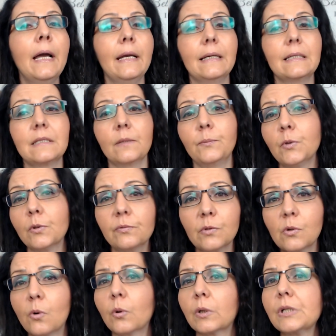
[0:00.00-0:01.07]
It's a beautiful
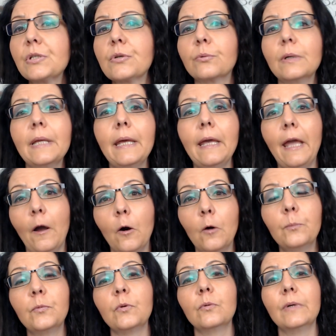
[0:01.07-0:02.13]
course to really
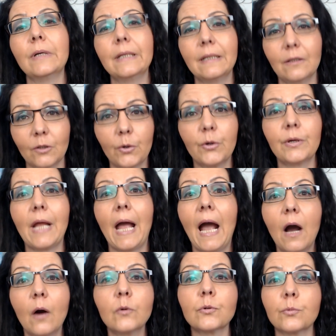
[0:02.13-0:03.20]
help you learn
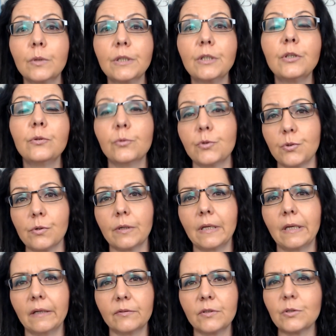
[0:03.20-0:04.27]
how to really use your
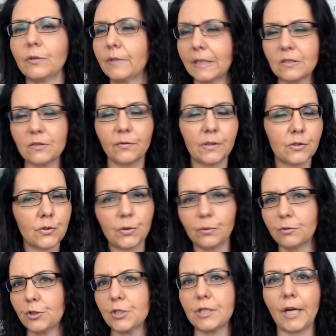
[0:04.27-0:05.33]
gift. So if that's of interest to you,
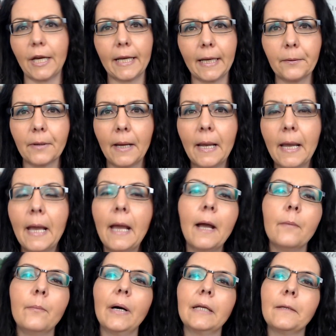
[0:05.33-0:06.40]
just check it out.
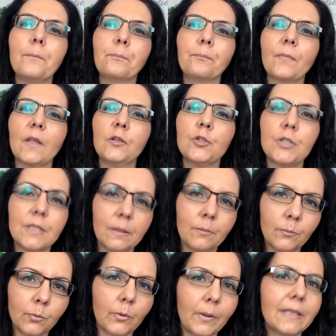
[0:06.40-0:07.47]
But just
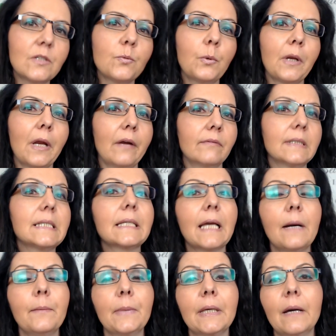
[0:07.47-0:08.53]
embrace whatever is
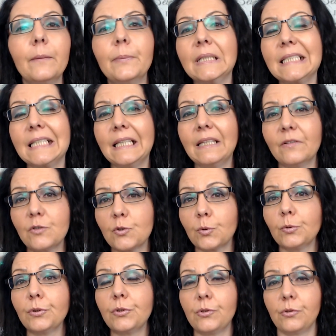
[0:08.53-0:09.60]
coming up, because it is
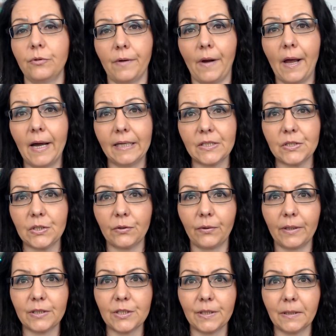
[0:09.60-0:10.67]
truly to your highest and
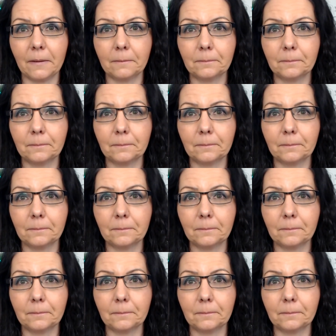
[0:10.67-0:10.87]
greatest good.